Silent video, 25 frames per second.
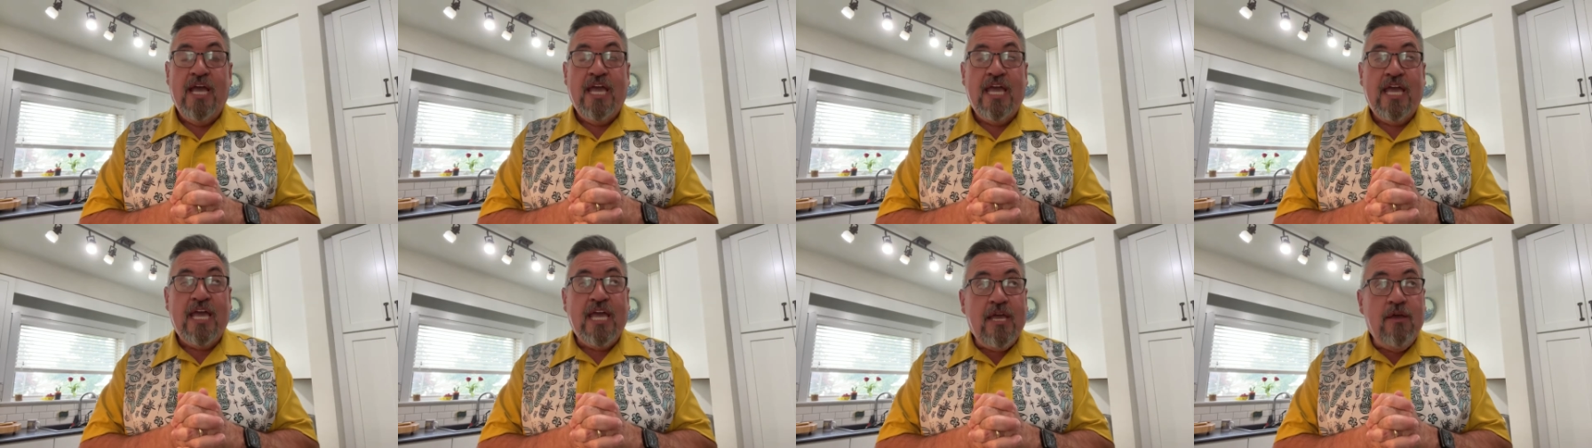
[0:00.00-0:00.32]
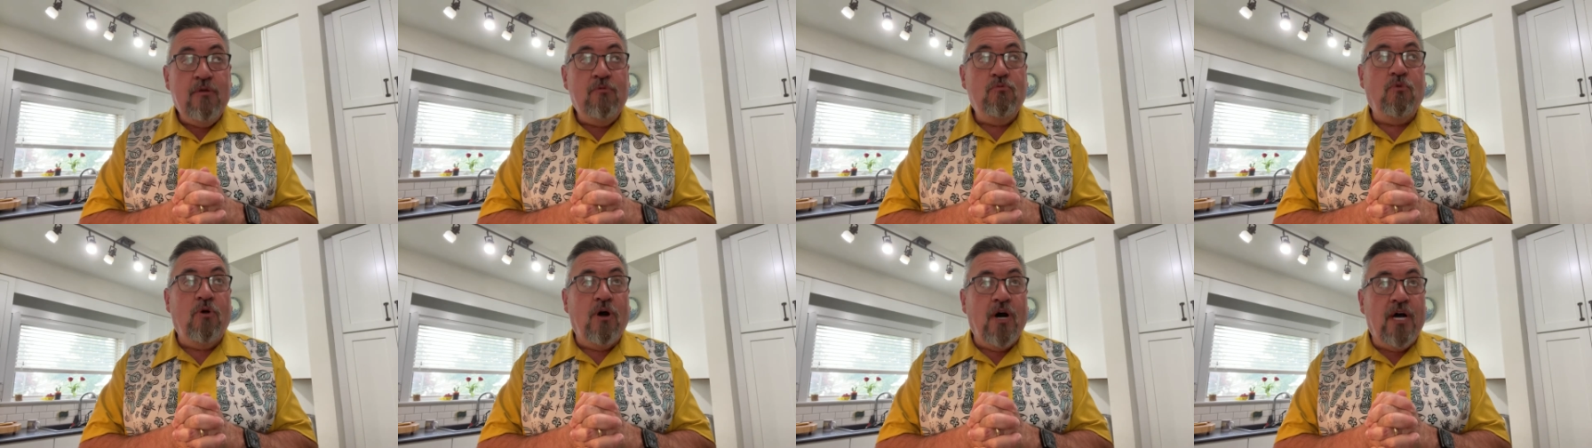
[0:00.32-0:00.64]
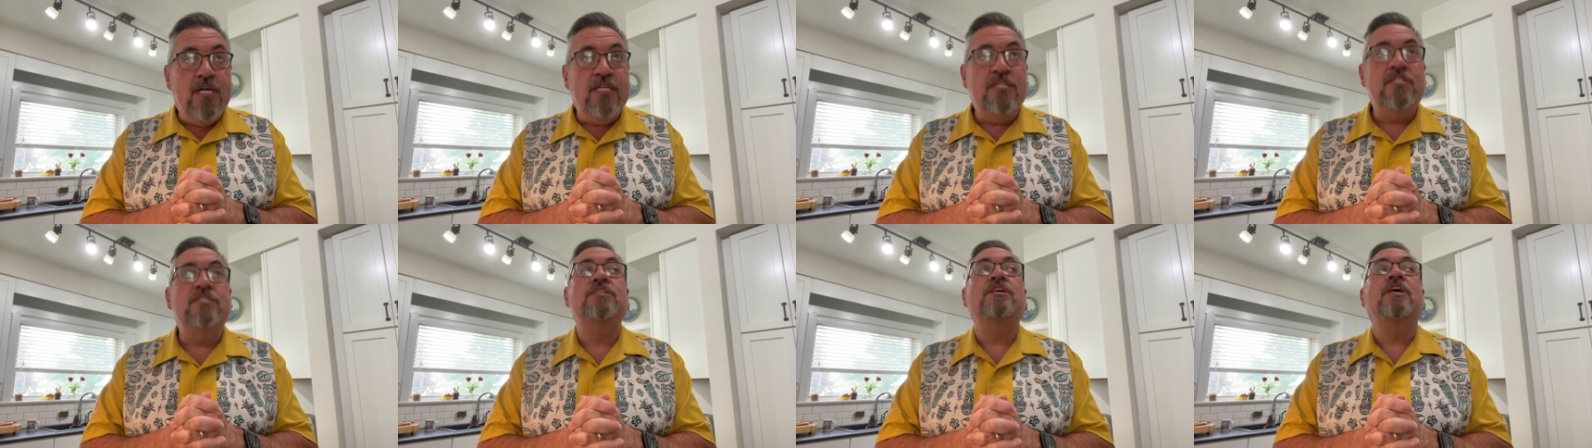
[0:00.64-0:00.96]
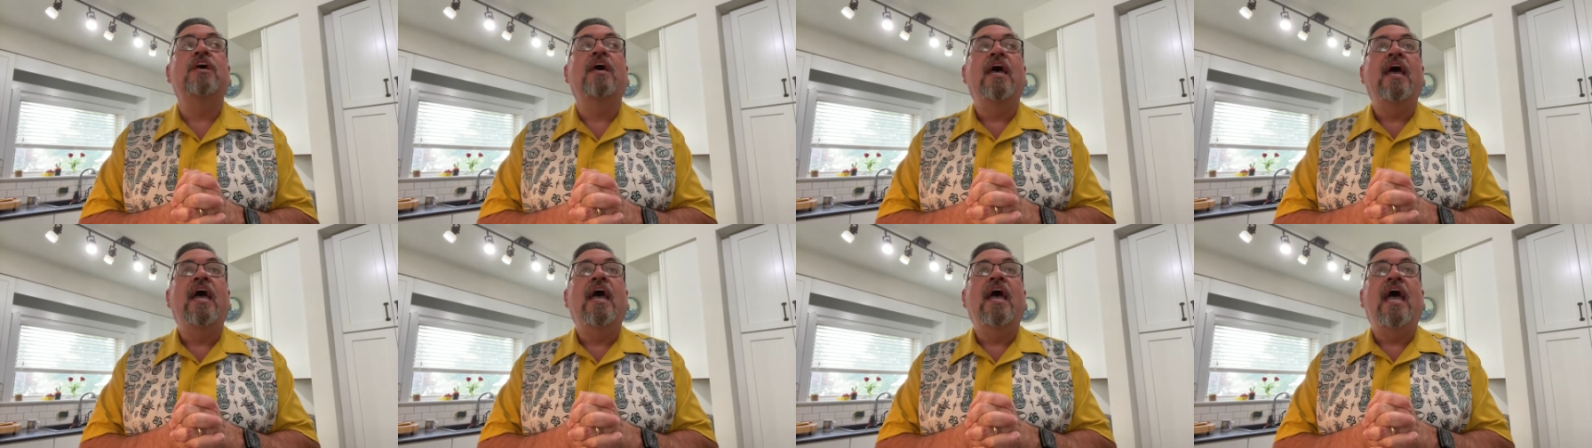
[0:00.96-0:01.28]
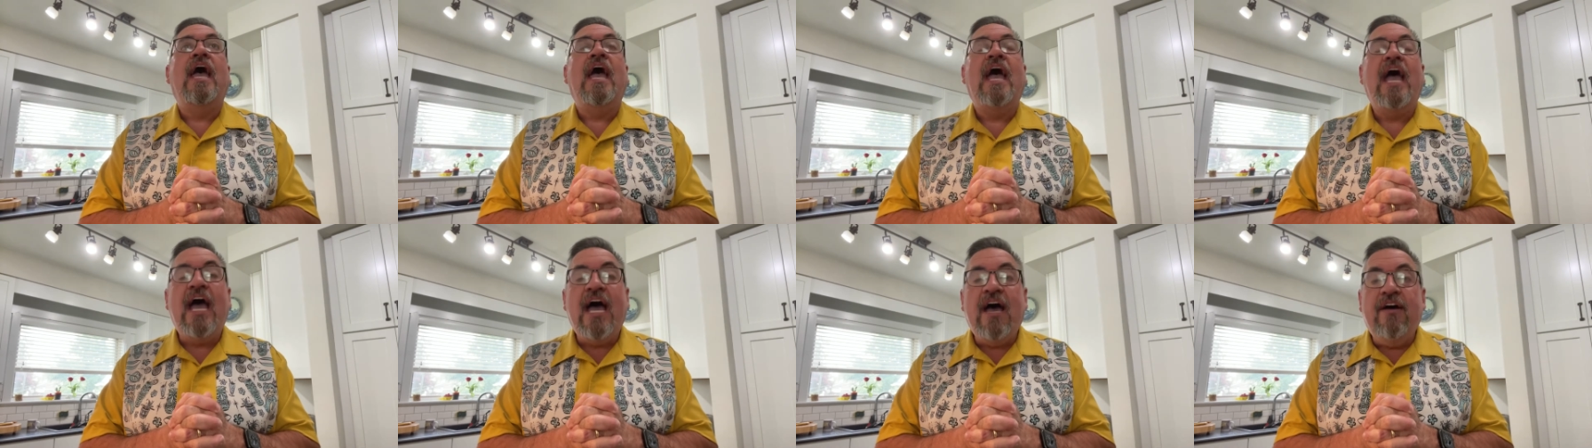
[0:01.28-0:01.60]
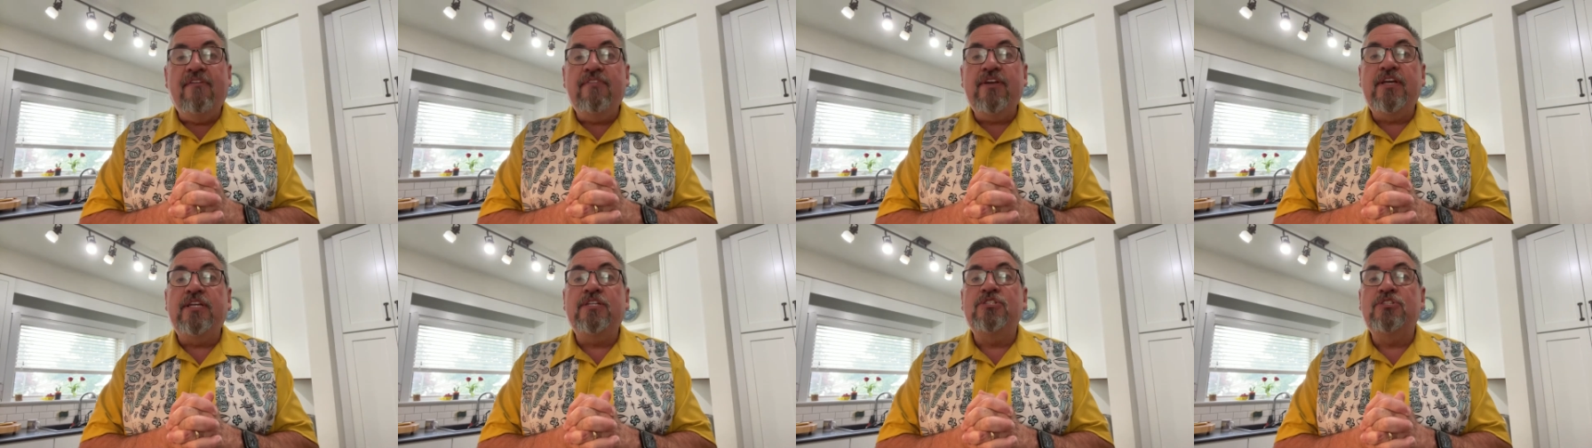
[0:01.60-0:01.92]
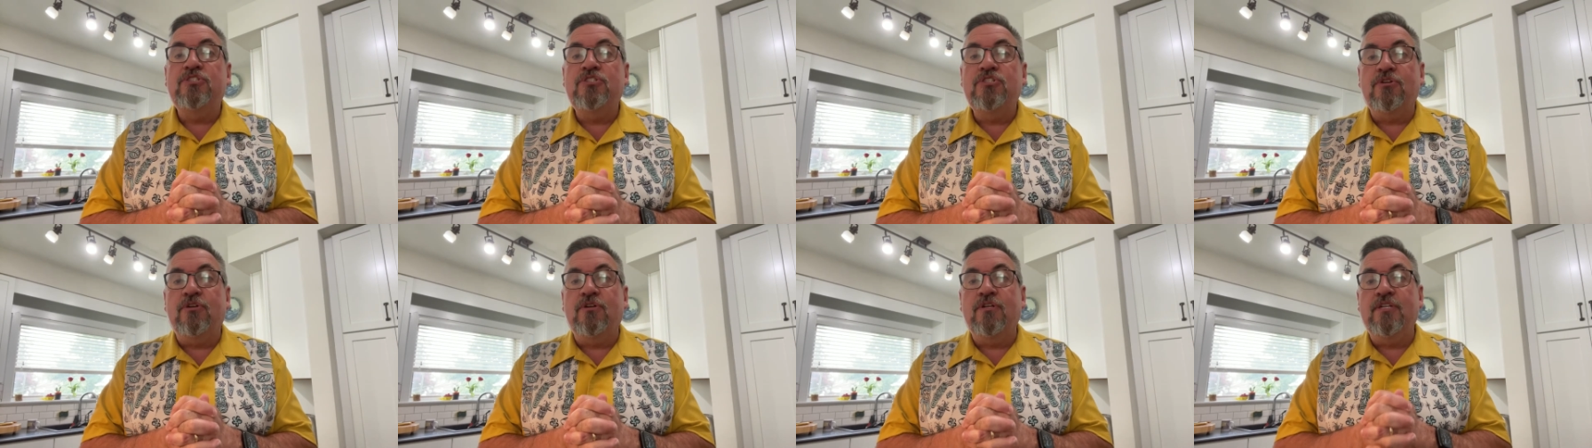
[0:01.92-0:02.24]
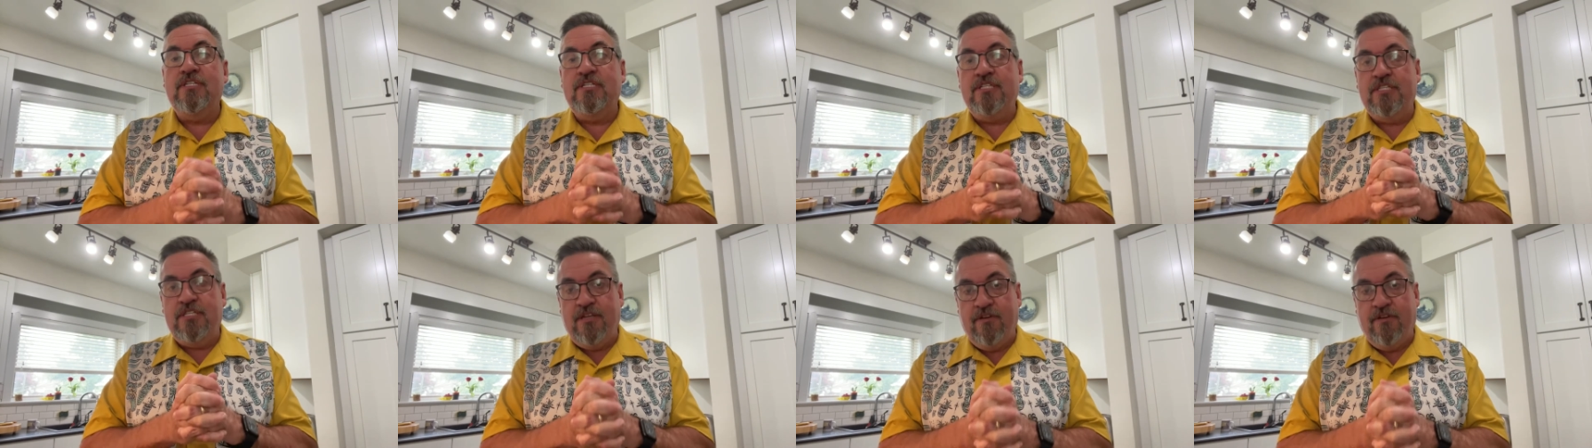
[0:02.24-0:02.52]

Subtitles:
he was having certain